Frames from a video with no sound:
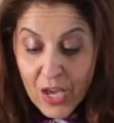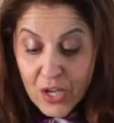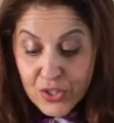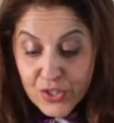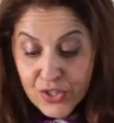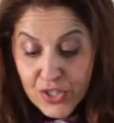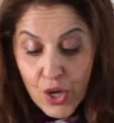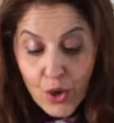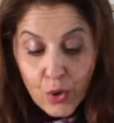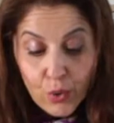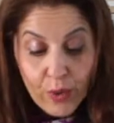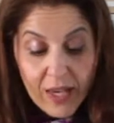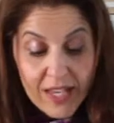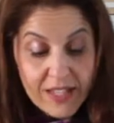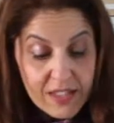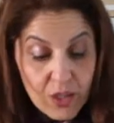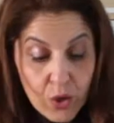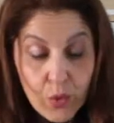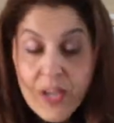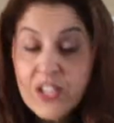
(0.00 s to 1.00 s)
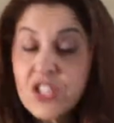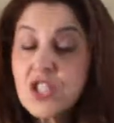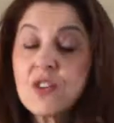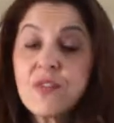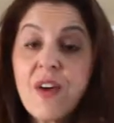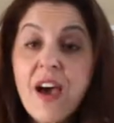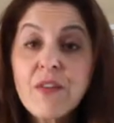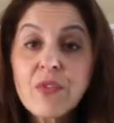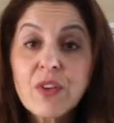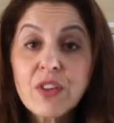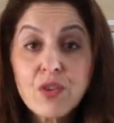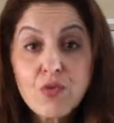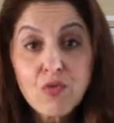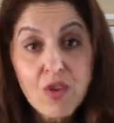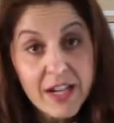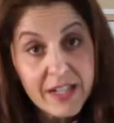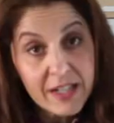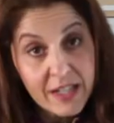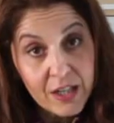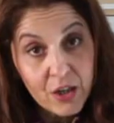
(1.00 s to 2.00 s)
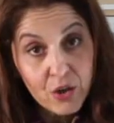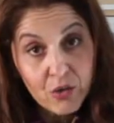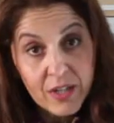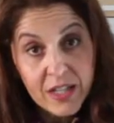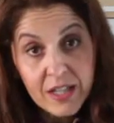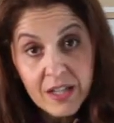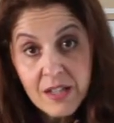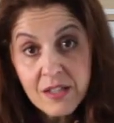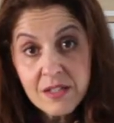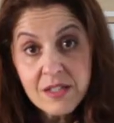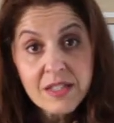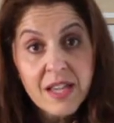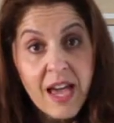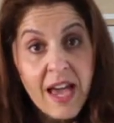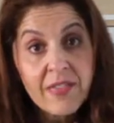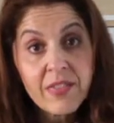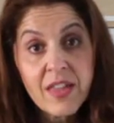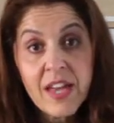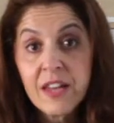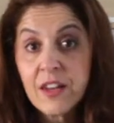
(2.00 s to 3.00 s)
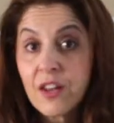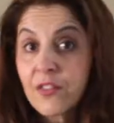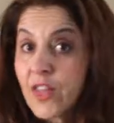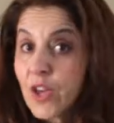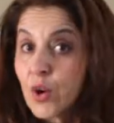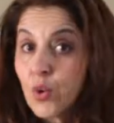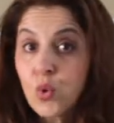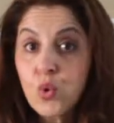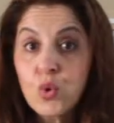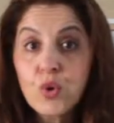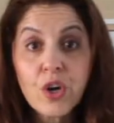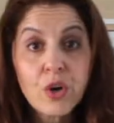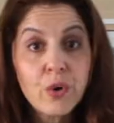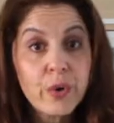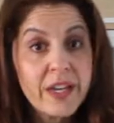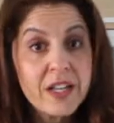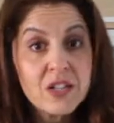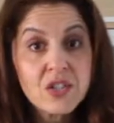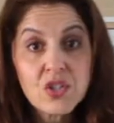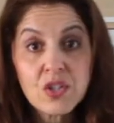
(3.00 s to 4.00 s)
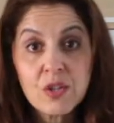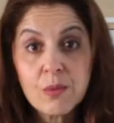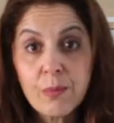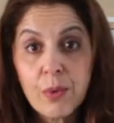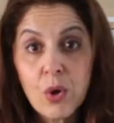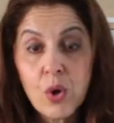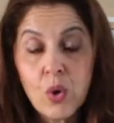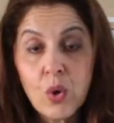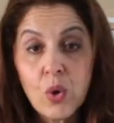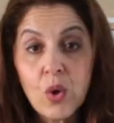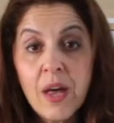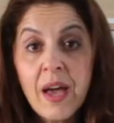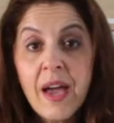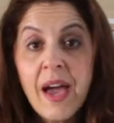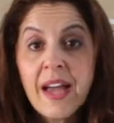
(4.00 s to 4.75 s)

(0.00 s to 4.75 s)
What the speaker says: So it's a question of having the right ingredients, and then they all go into the bowl,